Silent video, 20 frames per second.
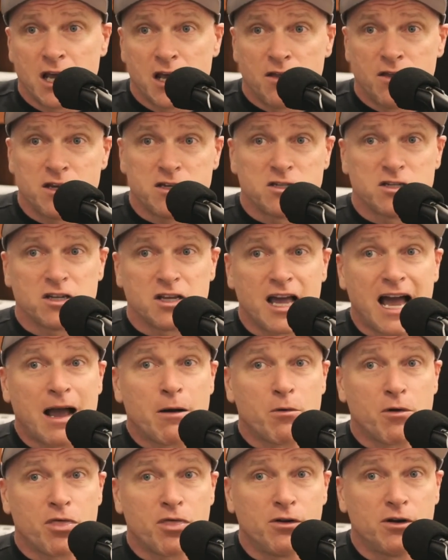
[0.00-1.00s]
this is a guy
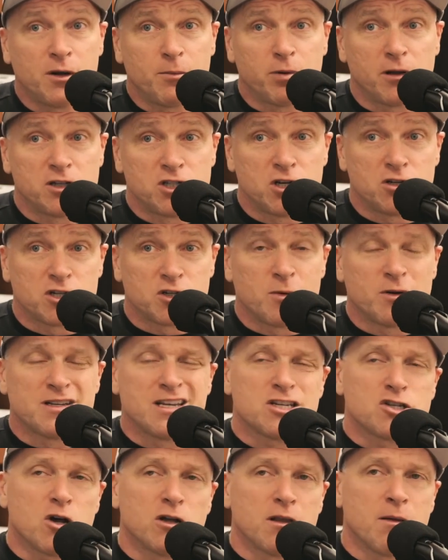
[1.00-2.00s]
with 30 plus years experience. This
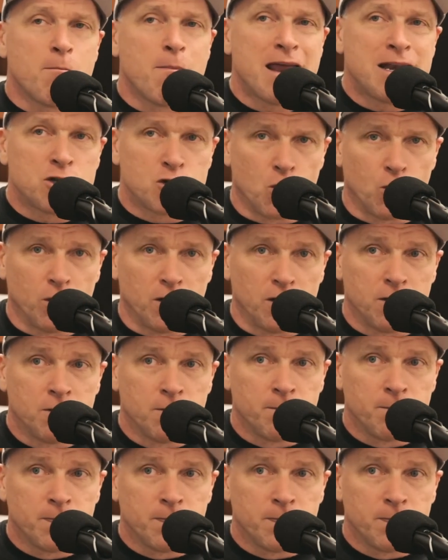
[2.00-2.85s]
is called a mentor.